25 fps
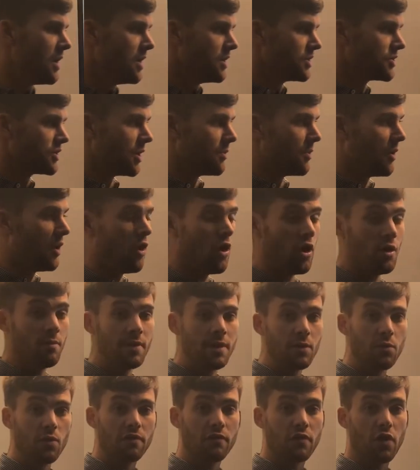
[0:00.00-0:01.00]
So behind
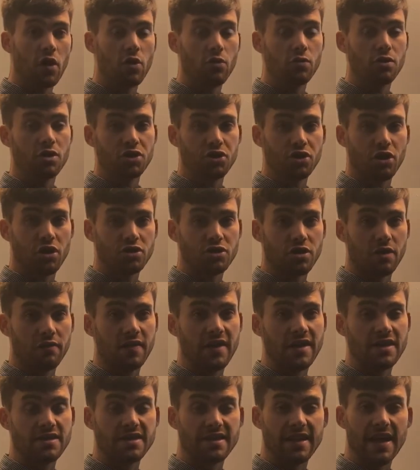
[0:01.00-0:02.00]
me, we've got all the shots I've
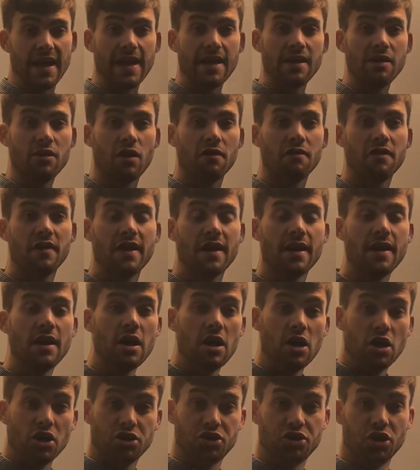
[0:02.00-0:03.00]
hit today. I've hit
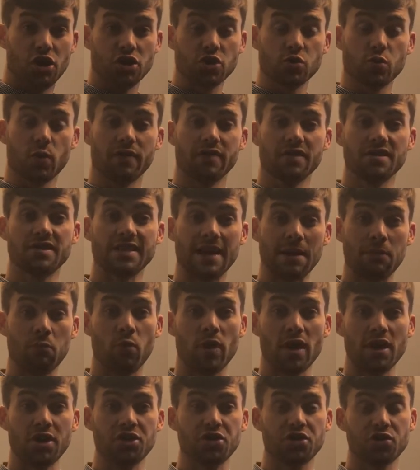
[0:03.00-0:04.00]
shots with a sand
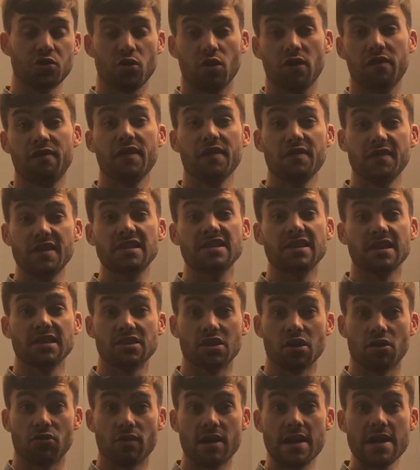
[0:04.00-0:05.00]
wedge or 56
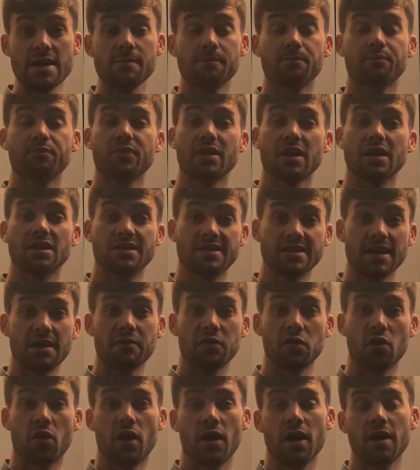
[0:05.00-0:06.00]
degree, a
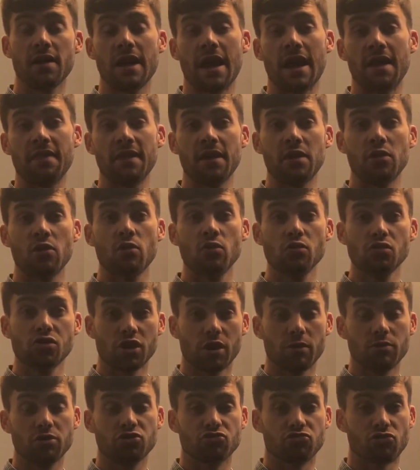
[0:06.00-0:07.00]
7-iron, and then
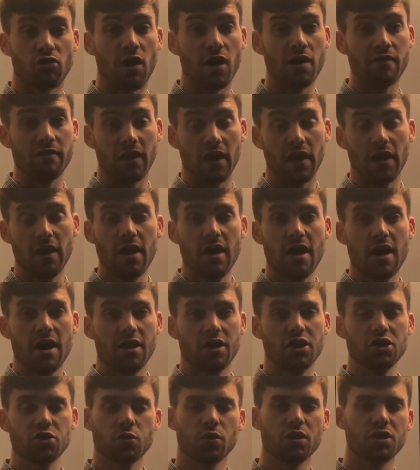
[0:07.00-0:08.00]
also a driver.
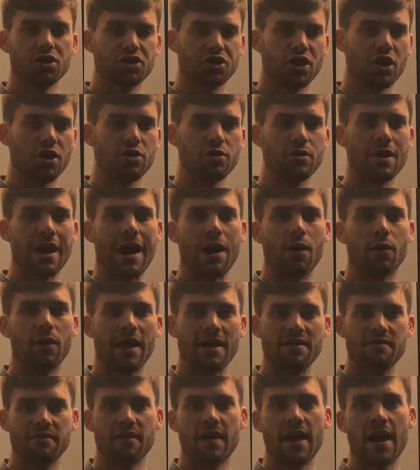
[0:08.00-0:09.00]
And I just want to show you how
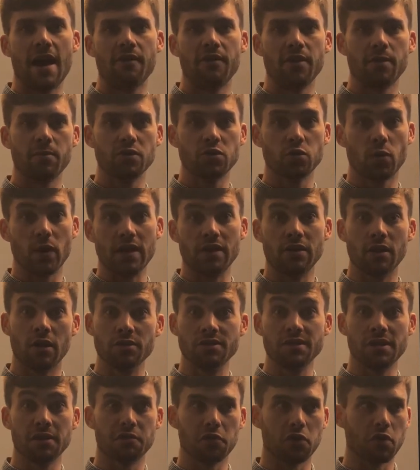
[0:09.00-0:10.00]
they vary between
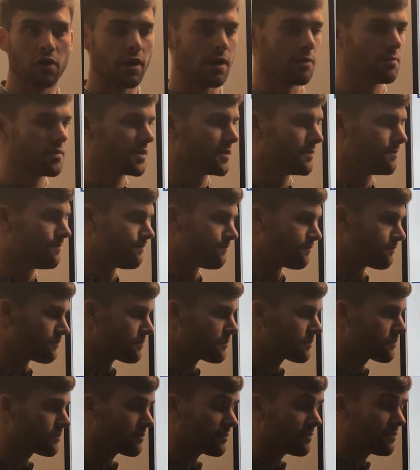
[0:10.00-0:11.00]
those different clubs.
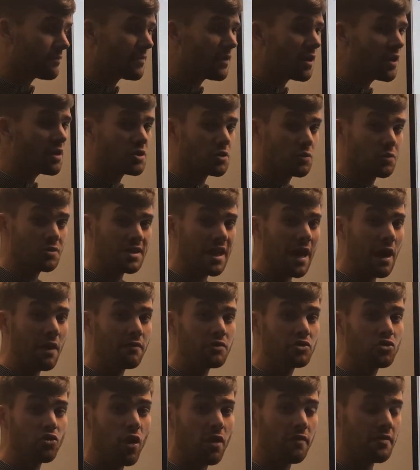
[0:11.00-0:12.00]
So we'll start
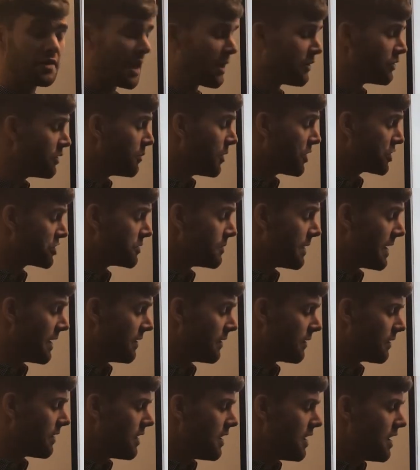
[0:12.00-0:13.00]
with a driver down the bottom end.